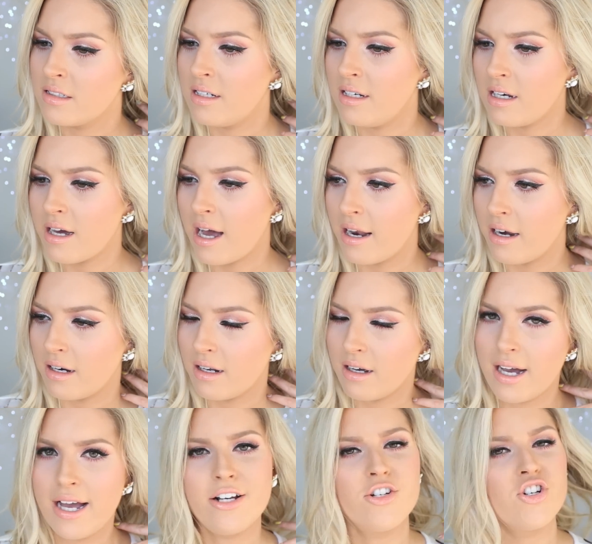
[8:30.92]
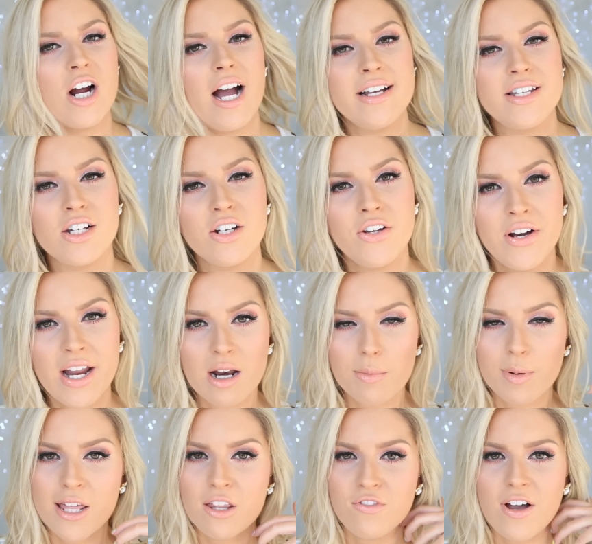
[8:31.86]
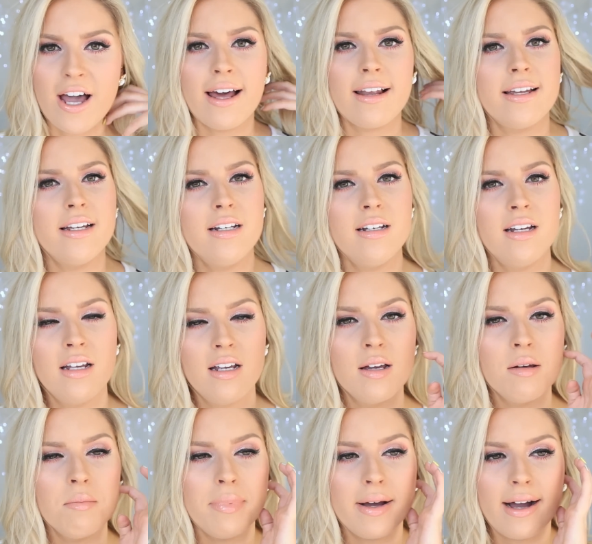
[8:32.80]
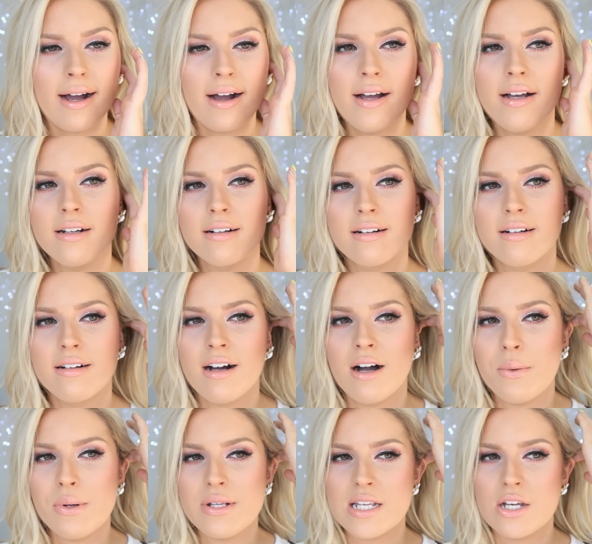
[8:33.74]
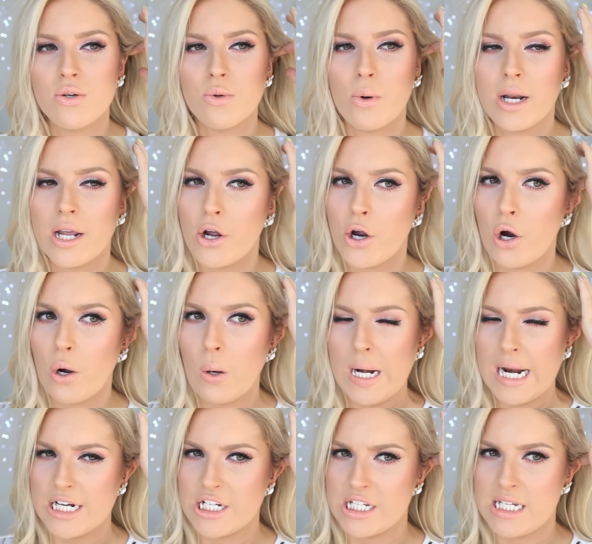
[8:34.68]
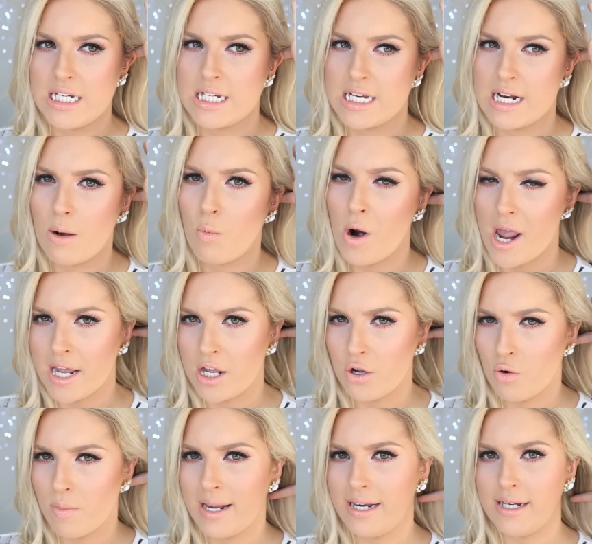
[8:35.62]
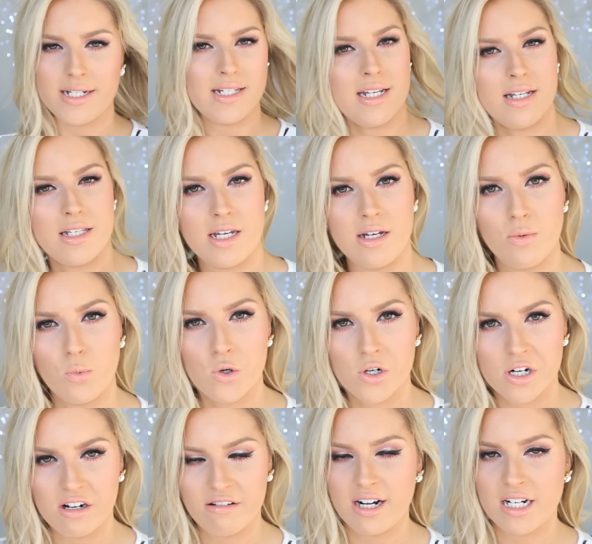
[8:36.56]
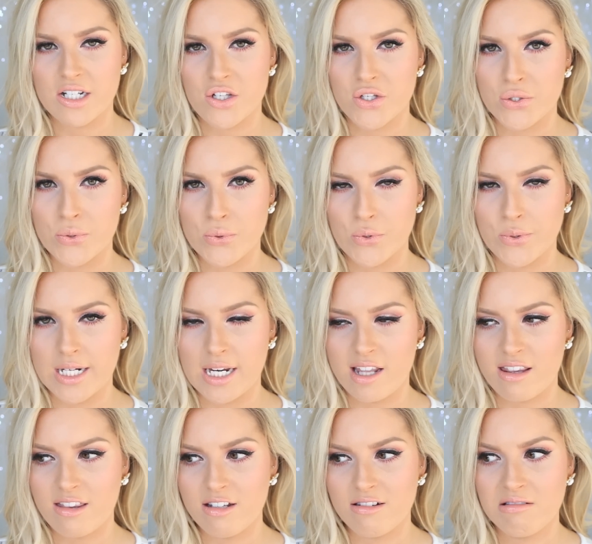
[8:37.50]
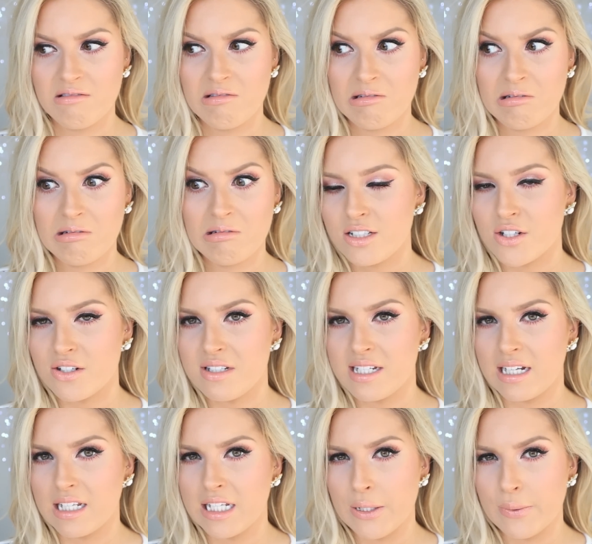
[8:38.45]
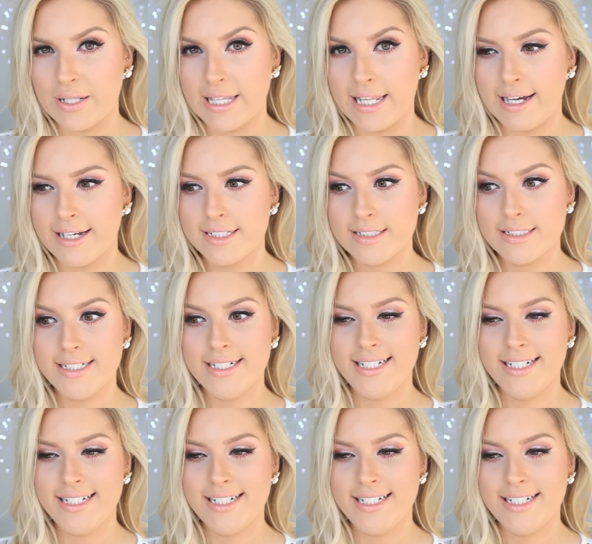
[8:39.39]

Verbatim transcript: None. I tried to learn how to play the violin, but I was a naughty girl and I just ended up wagging all my lessons and walking around school doing nothing. Don't tell anyone that.